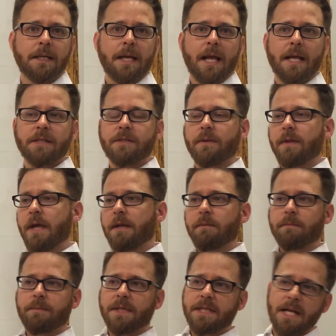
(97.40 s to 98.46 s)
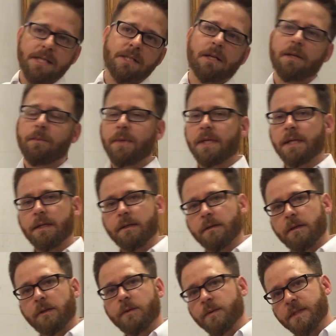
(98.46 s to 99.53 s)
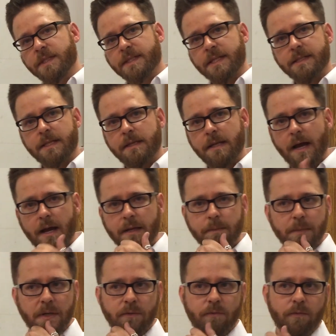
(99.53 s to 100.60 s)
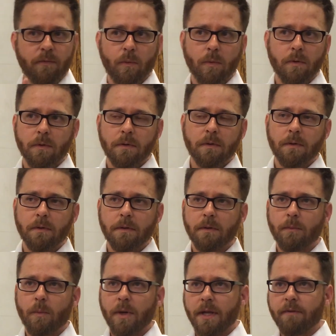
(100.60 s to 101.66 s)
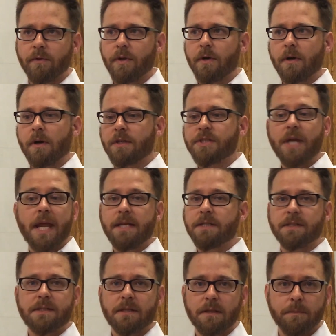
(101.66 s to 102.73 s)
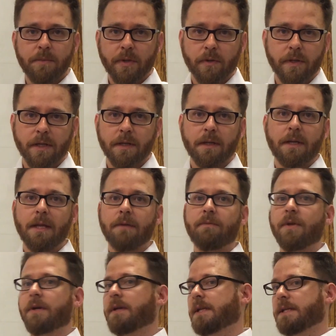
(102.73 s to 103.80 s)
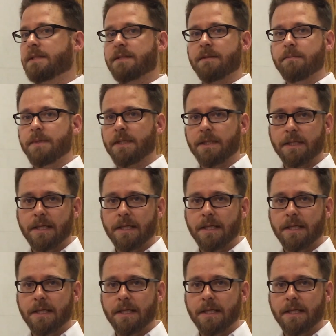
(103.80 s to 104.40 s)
and so that potentially we can use this as a document for whenever there are changes to the building, if there needs to be